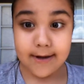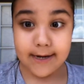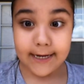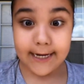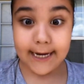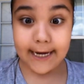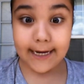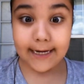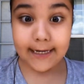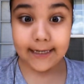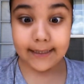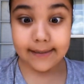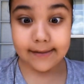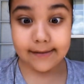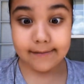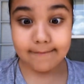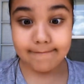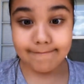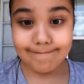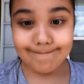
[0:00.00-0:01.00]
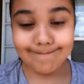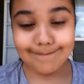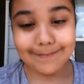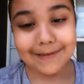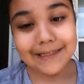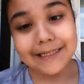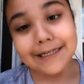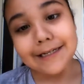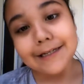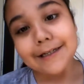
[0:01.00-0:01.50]
Kik.
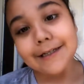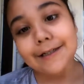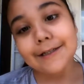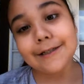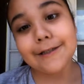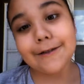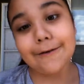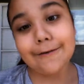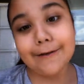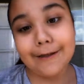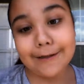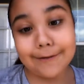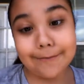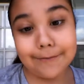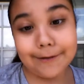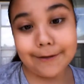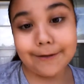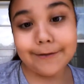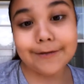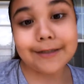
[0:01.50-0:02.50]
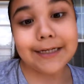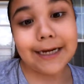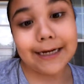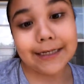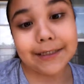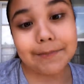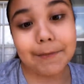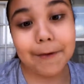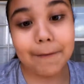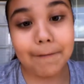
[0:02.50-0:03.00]
So that's where you
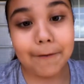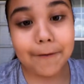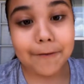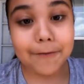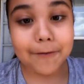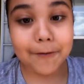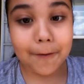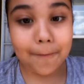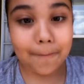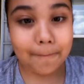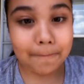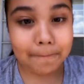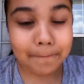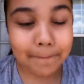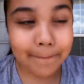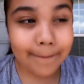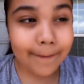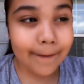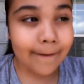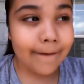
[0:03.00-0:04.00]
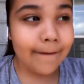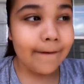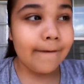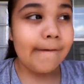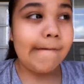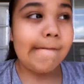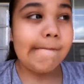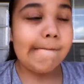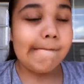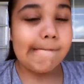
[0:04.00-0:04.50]
text people. So.
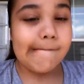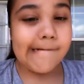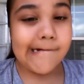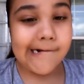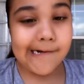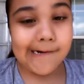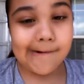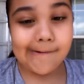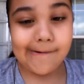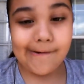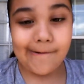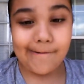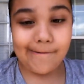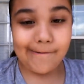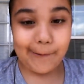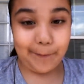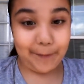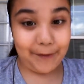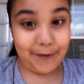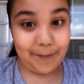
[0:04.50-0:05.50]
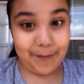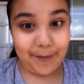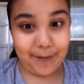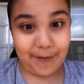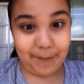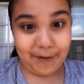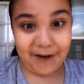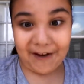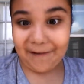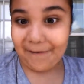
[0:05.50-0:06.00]
I don't know if I'm going to
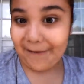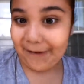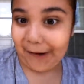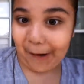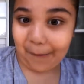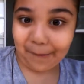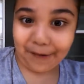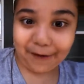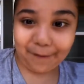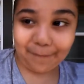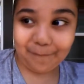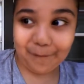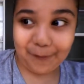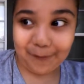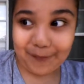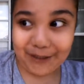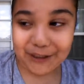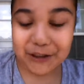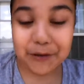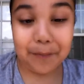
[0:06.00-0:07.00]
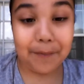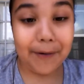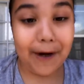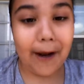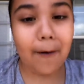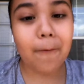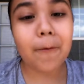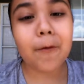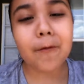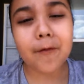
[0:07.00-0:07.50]
be, giving out my information, but
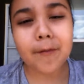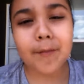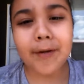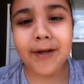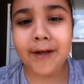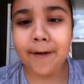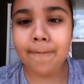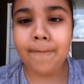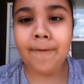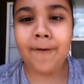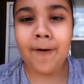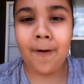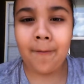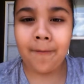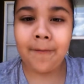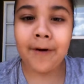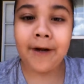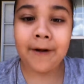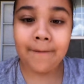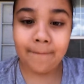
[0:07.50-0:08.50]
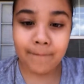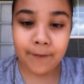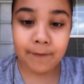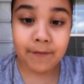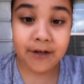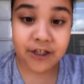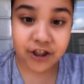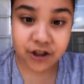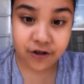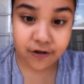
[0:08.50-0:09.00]
I will be giving out my
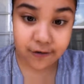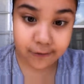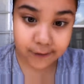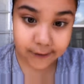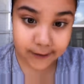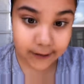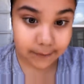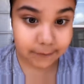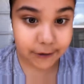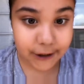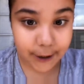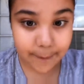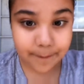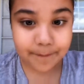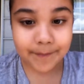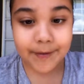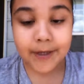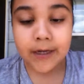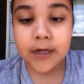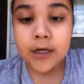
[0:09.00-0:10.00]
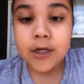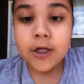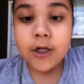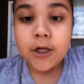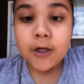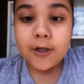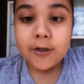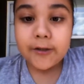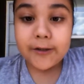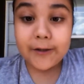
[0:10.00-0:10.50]
information on Snapchat.
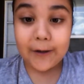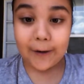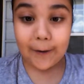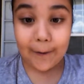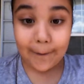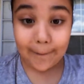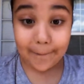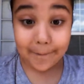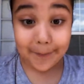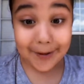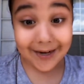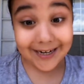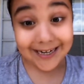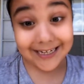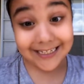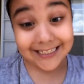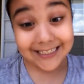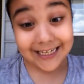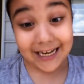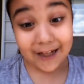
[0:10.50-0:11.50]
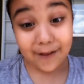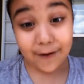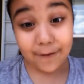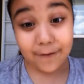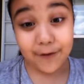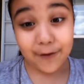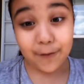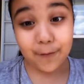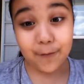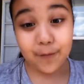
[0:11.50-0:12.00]
So, bye guys. I
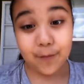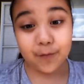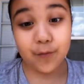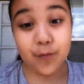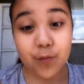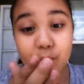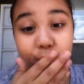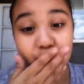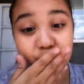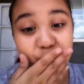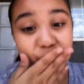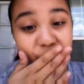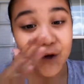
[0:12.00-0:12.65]
love you.